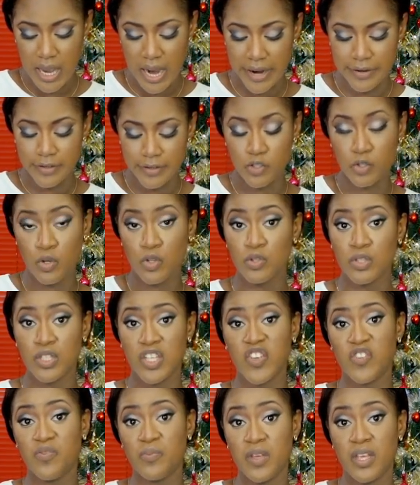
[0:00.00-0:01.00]
and it's going to
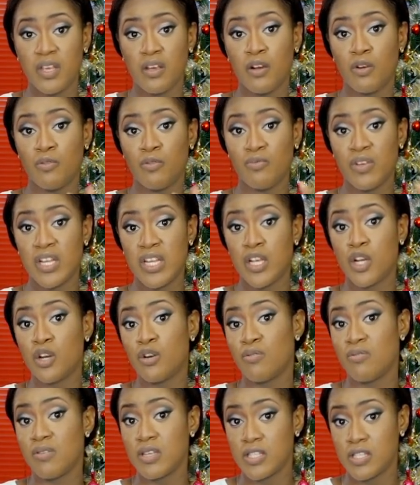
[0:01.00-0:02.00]
give me a really
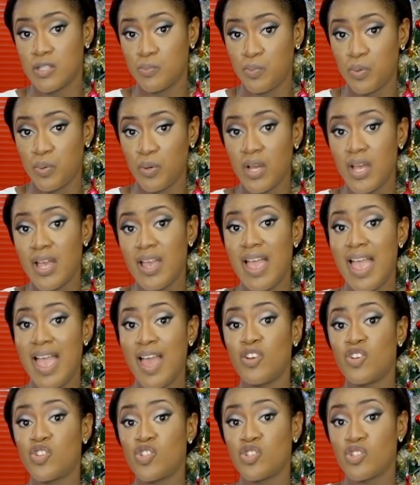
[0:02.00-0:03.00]
crisp
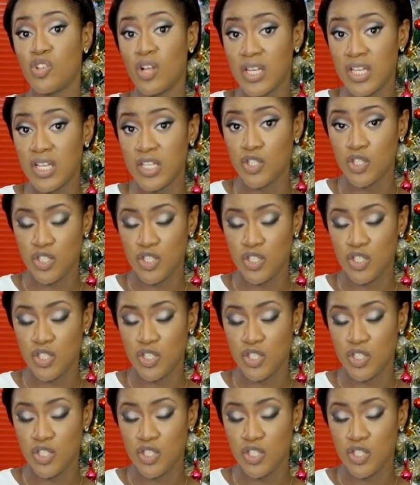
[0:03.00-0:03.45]
and solid